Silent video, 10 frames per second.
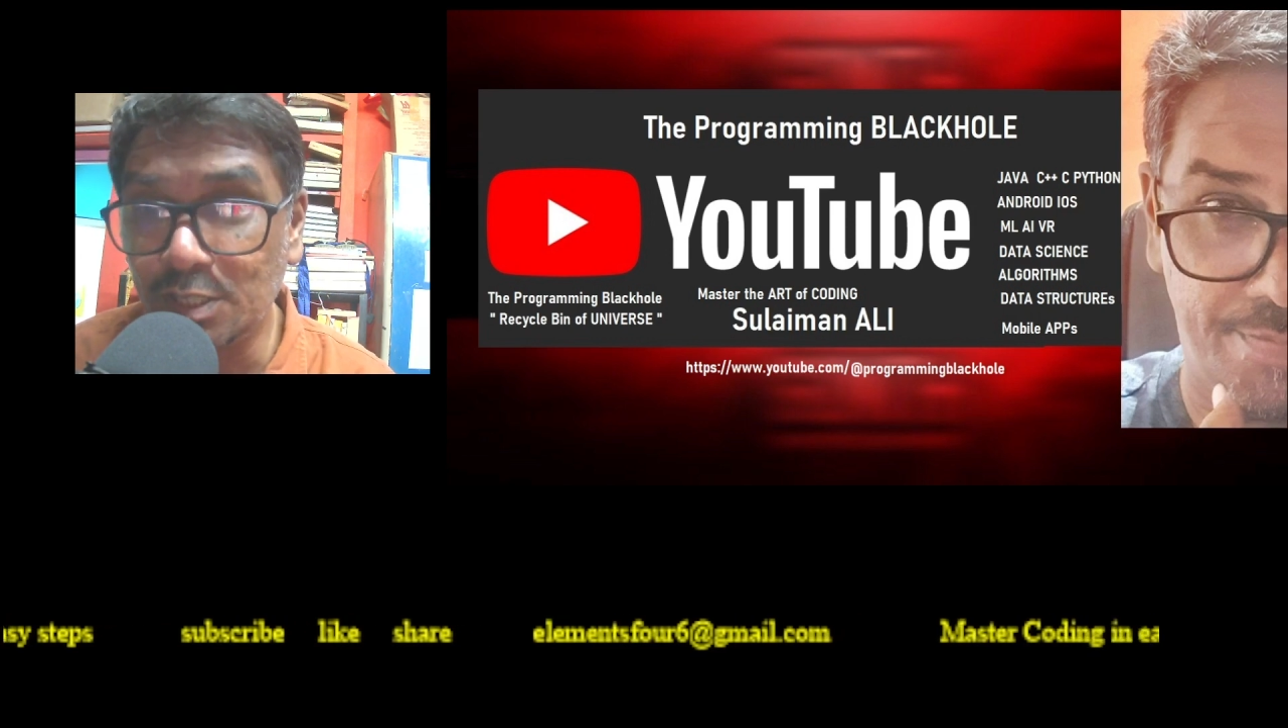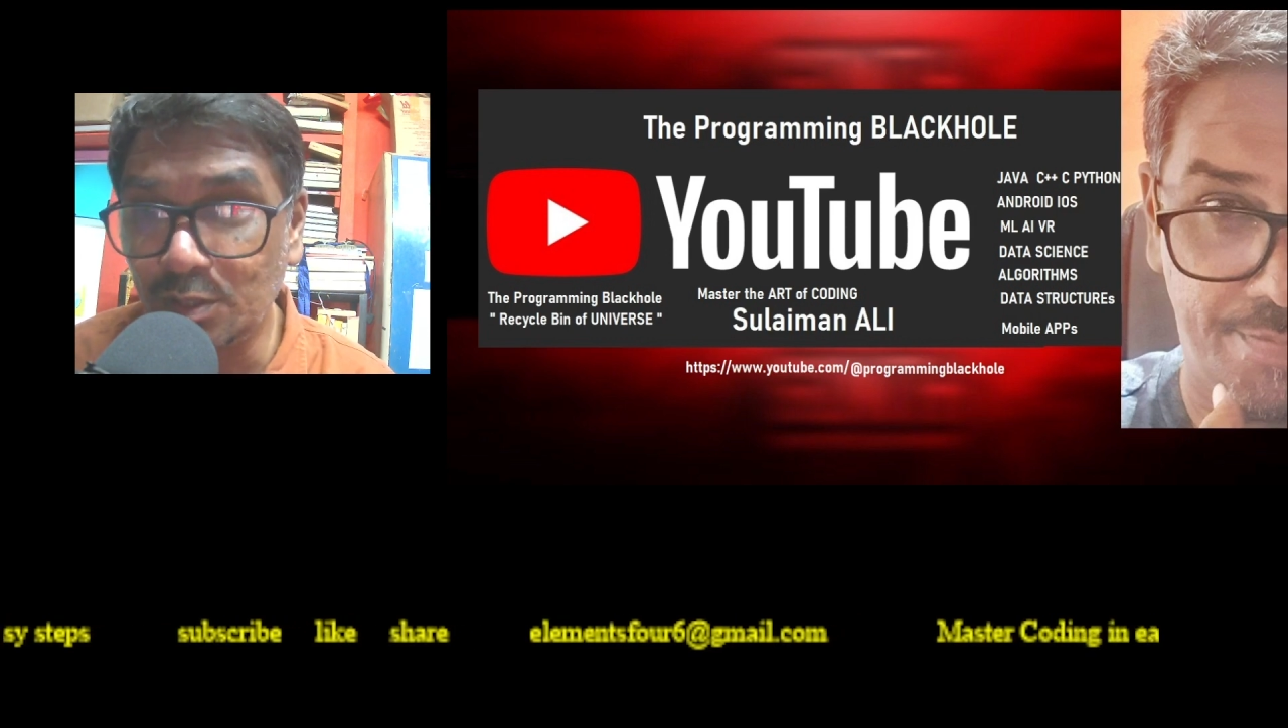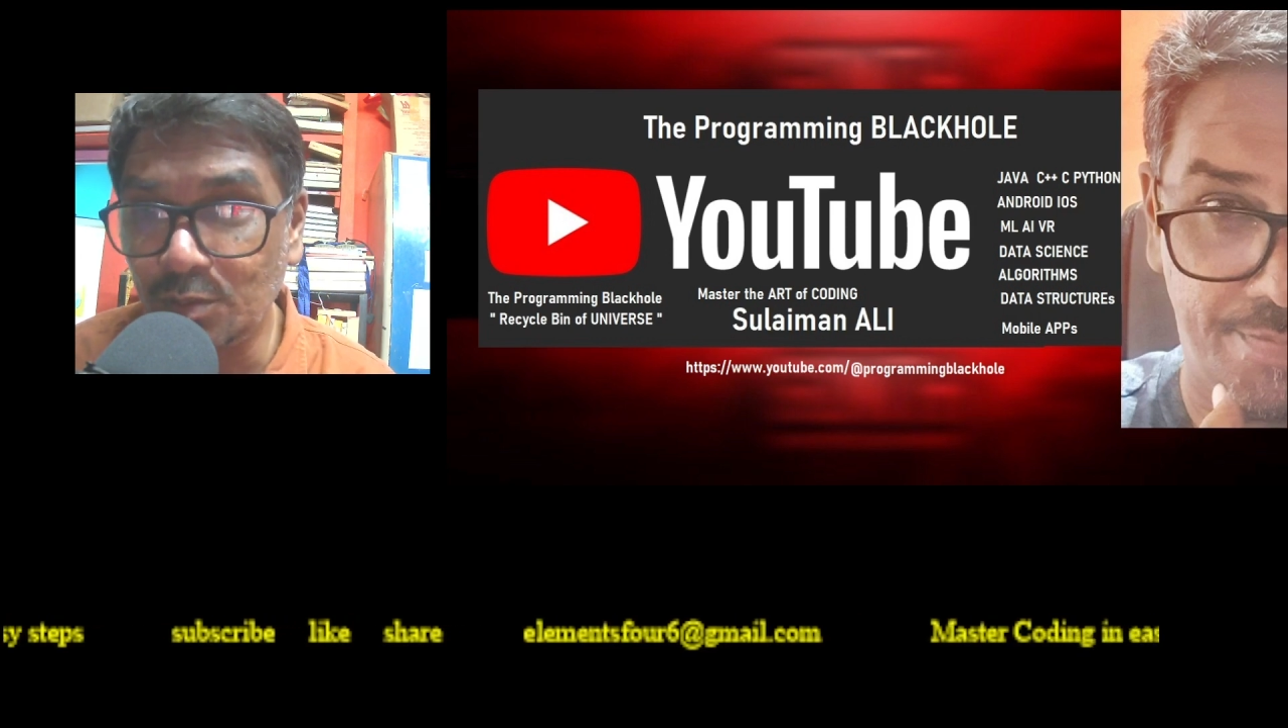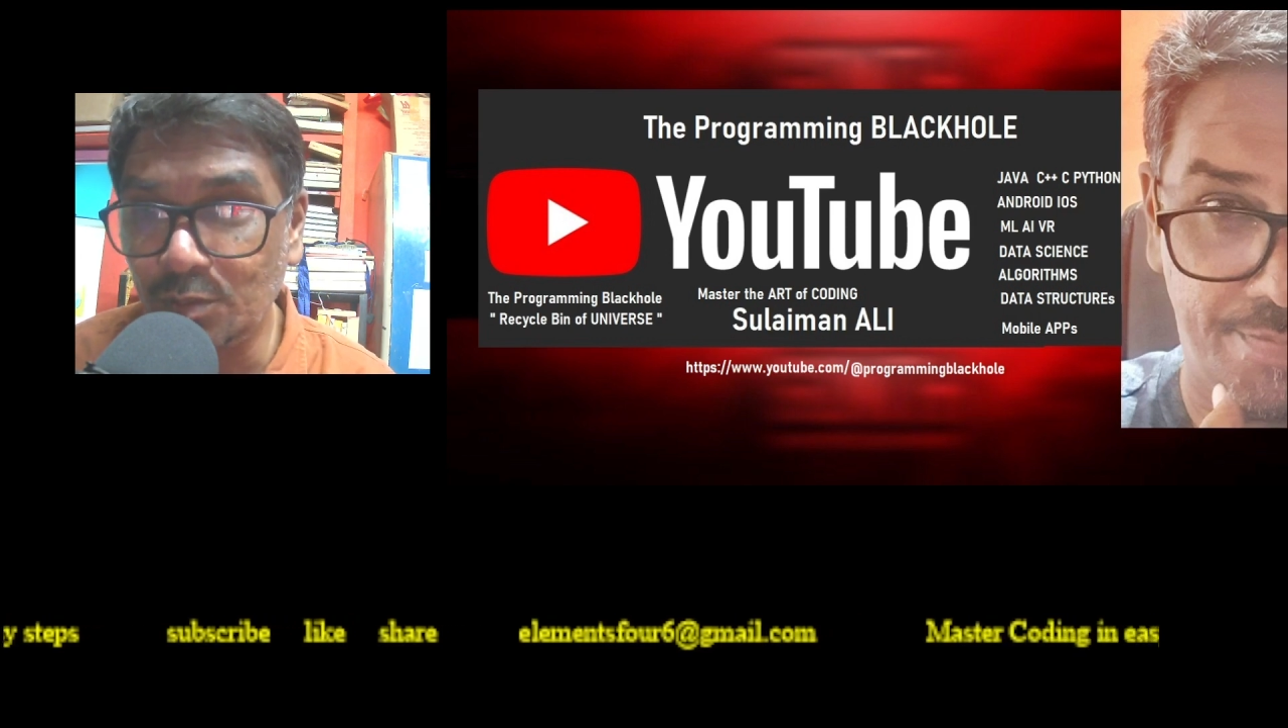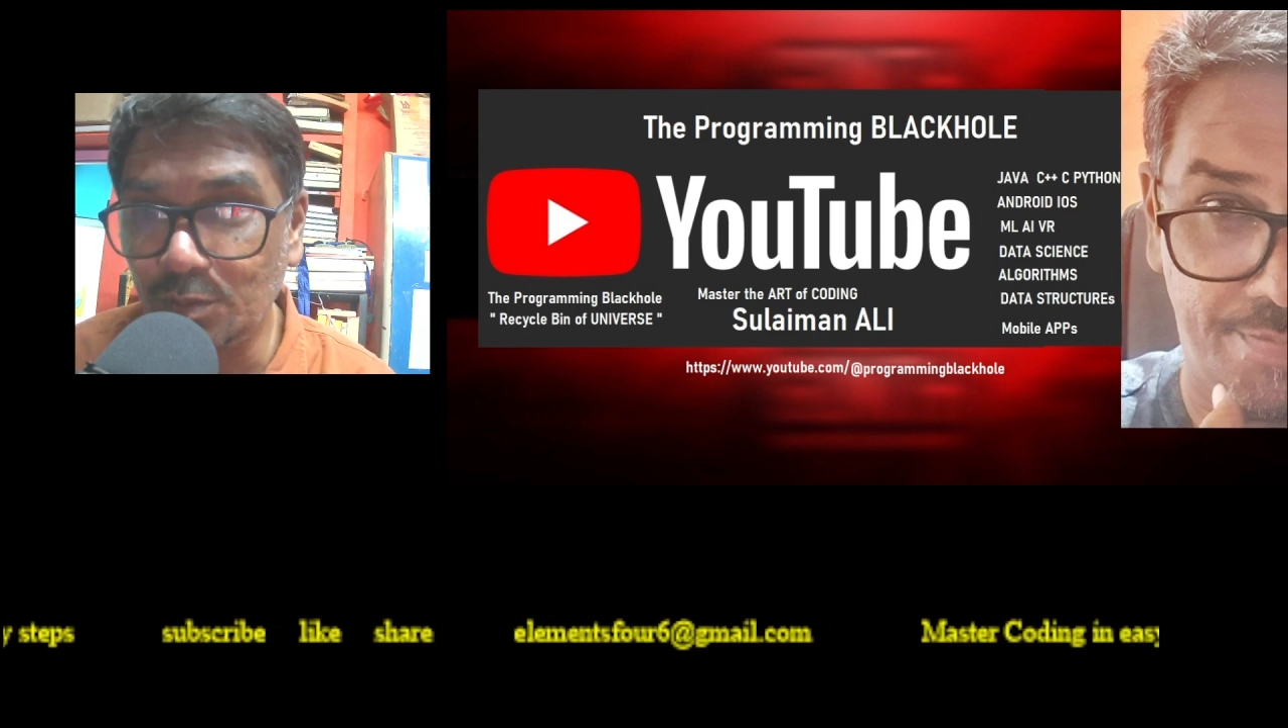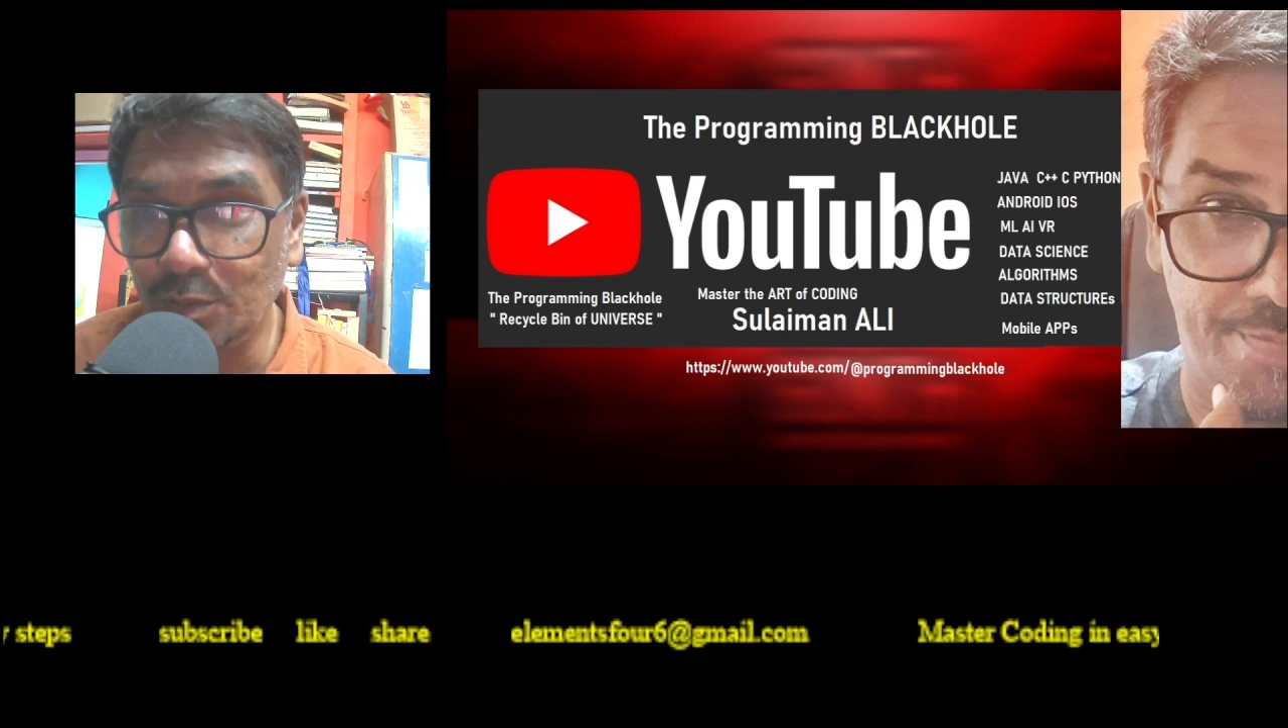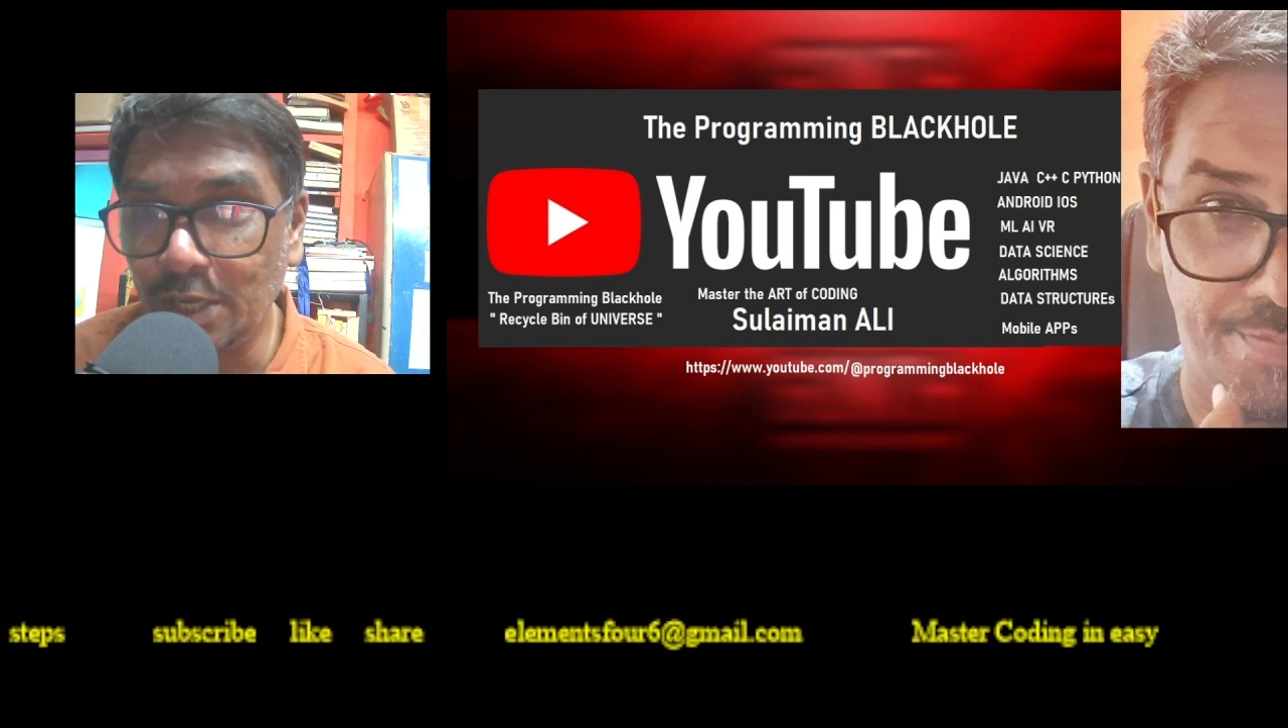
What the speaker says: 2